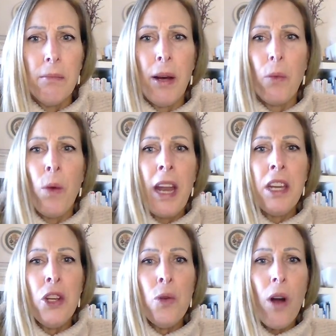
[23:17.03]
But
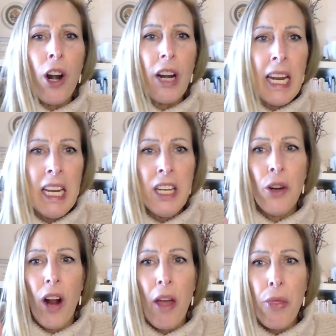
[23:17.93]
when you are in
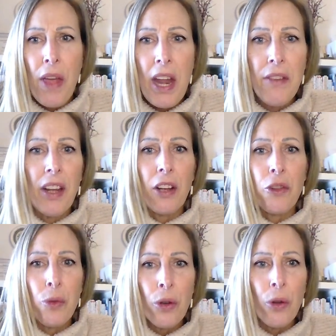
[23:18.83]
your authentic
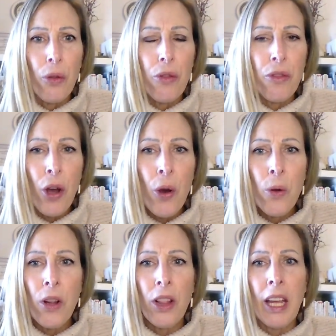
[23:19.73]
truth,
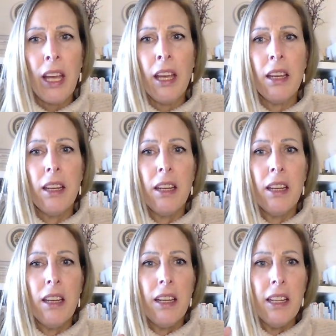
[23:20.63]
totally,
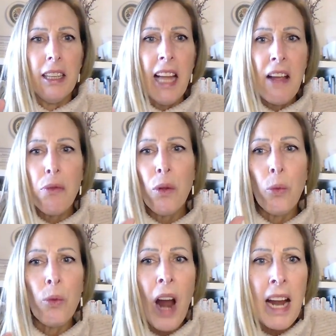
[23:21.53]
life will
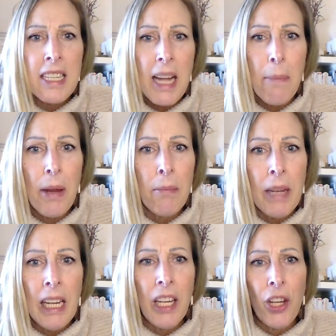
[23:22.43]
rise up and
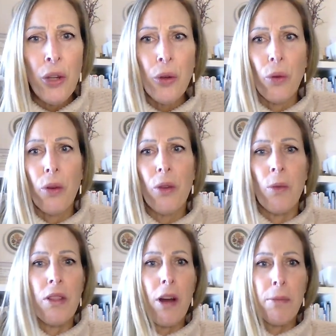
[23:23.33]
meet you
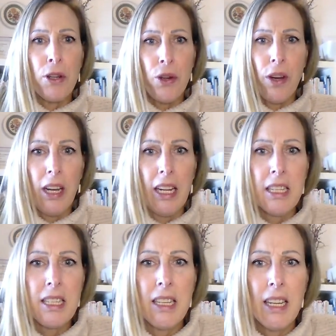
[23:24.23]
with
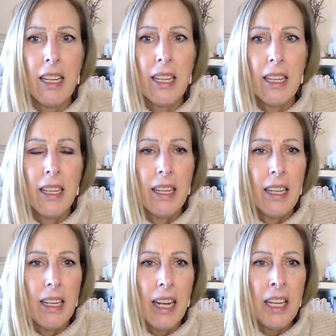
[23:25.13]
opportunities.
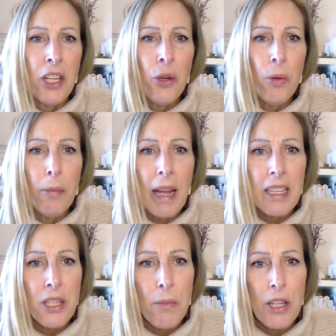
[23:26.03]
And you will
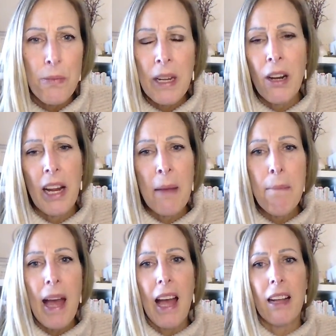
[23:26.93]
make so much bigger
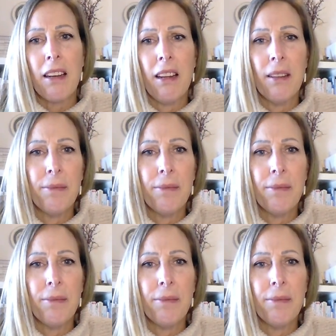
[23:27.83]
impact.